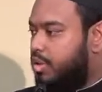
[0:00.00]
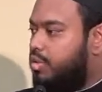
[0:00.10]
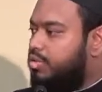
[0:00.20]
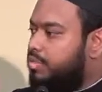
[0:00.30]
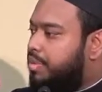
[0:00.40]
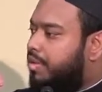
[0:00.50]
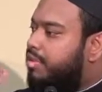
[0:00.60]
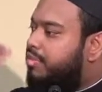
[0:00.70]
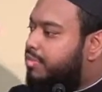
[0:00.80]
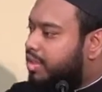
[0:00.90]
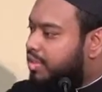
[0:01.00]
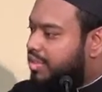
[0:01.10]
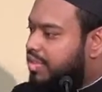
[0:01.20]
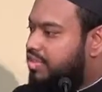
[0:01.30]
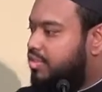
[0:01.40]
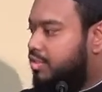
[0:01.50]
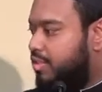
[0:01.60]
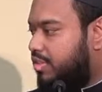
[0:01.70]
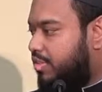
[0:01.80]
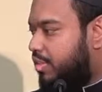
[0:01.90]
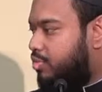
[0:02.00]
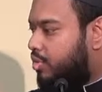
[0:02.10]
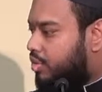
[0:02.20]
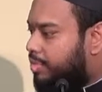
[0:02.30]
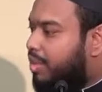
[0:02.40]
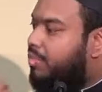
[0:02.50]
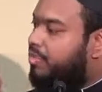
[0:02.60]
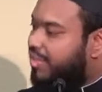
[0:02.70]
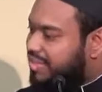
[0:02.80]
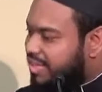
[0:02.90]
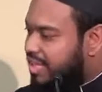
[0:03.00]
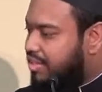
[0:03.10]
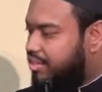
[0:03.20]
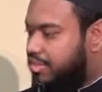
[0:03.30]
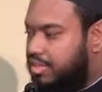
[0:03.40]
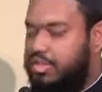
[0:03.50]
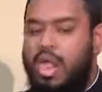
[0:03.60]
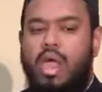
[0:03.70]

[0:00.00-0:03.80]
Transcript: What's the problem if I listen to these things? What's the problem if I say these things?